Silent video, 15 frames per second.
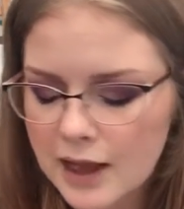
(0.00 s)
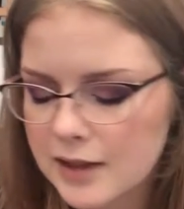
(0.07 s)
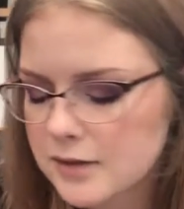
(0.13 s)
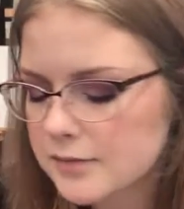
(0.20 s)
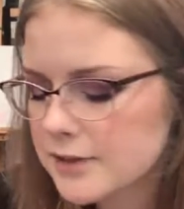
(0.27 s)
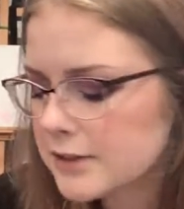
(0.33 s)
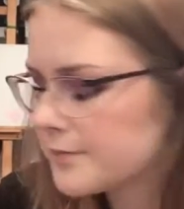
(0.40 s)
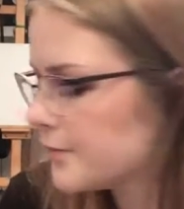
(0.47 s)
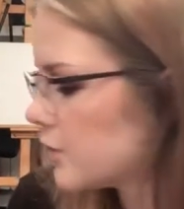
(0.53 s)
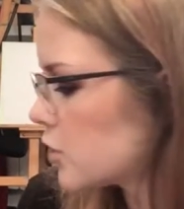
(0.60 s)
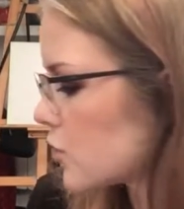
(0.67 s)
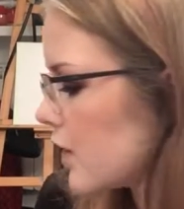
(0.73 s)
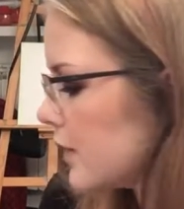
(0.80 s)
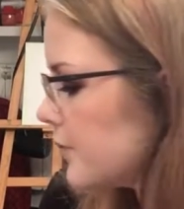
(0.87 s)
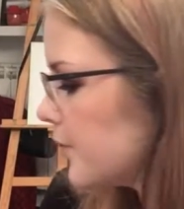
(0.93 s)
I love it.
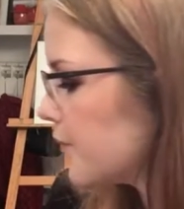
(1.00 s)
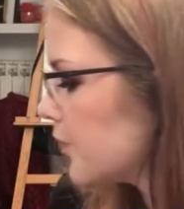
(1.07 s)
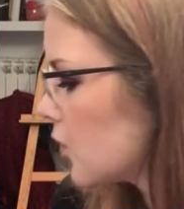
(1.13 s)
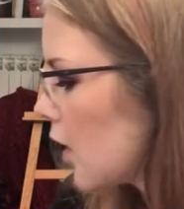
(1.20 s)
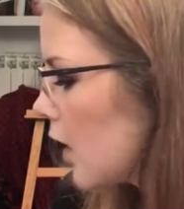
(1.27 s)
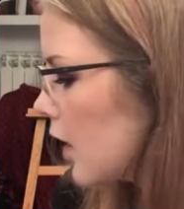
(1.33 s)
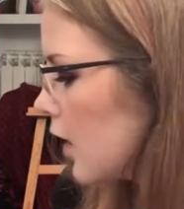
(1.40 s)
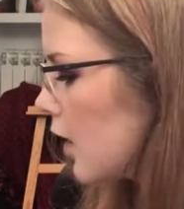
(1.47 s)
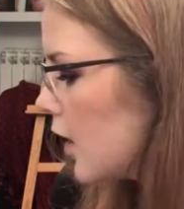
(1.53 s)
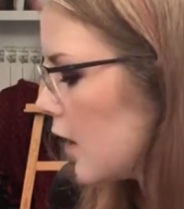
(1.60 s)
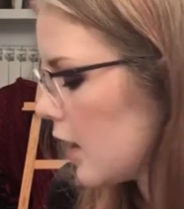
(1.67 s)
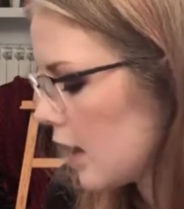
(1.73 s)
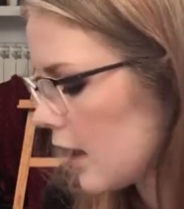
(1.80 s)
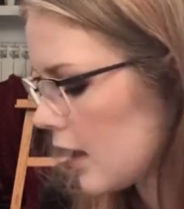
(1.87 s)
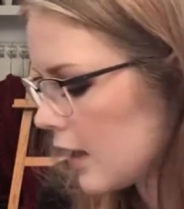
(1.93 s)
It's great.
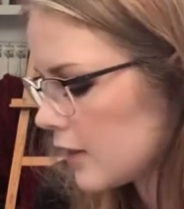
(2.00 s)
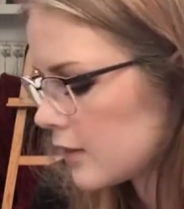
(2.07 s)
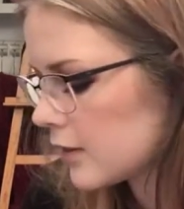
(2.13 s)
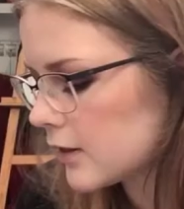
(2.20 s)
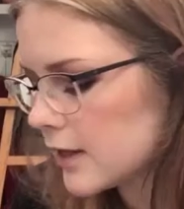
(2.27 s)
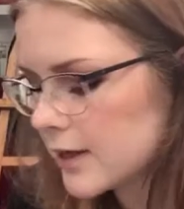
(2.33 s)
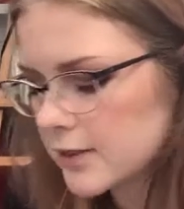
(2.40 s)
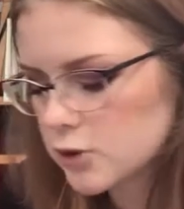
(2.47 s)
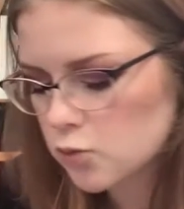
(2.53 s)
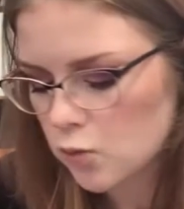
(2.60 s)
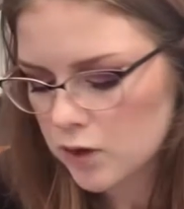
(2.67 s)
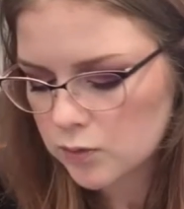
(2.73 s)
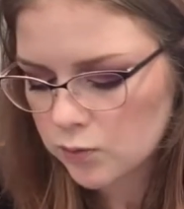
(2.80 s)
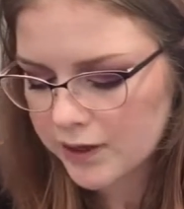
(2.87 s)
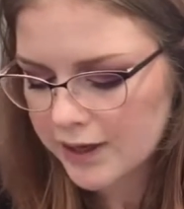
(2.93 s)
And the last
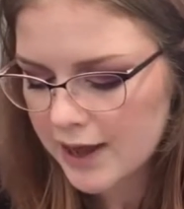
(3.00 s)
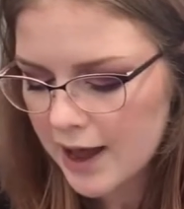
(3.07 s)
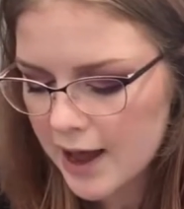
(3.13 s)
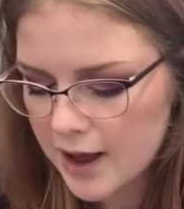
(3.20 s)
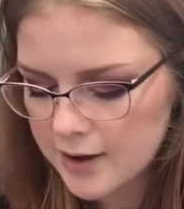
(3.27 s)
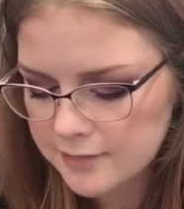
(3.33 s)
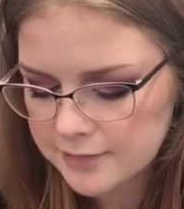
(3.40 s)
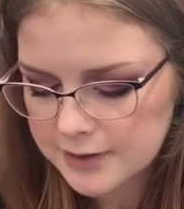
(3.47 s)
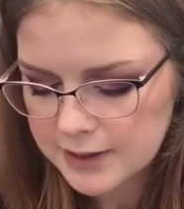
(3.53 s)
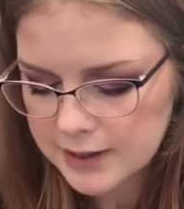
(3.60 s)
one we have